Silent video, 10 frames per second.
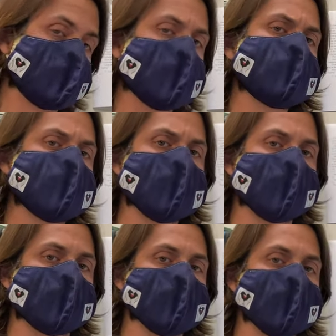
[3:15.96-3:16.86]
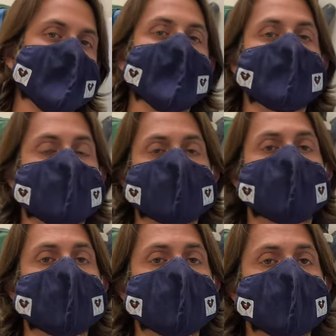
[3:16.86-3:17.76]
share this video with them. Thanks for
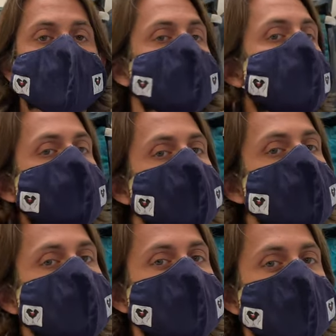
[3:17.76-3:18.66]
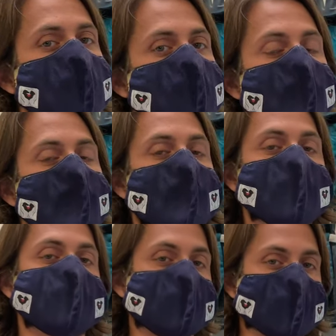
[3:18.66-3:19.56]
watching. Hope you're being safe,
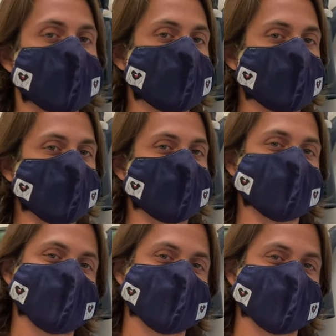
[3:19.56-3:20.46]
and take care of yourselves.